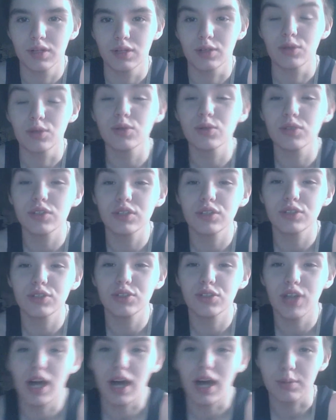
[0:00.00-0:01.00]
losing your
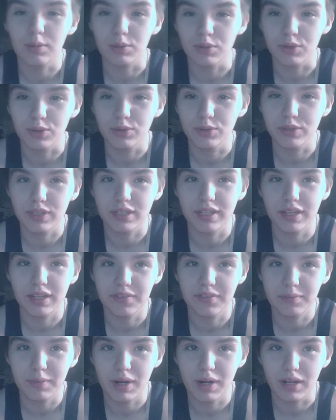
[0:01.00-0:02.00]
job or losing a lot
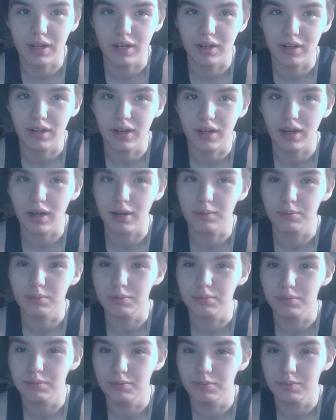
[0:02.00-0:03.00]
of money,
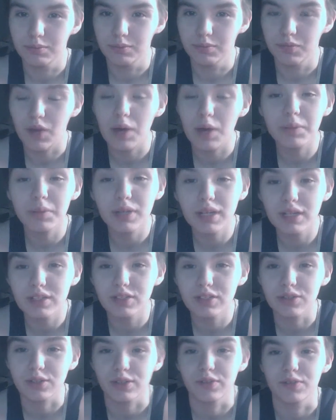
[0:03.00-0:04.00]
family
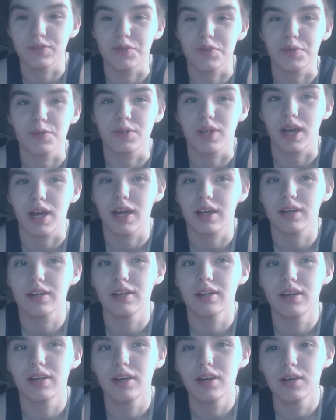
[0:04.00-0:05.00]
history of suicide,
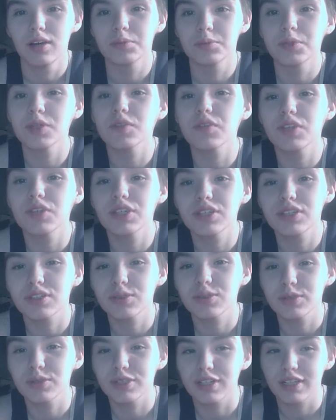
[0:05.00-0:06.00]
previous
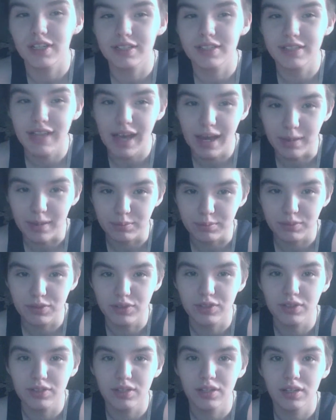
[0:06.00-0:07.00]
suicide
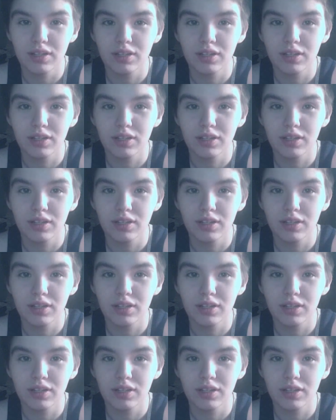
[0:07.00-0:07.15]
attempts,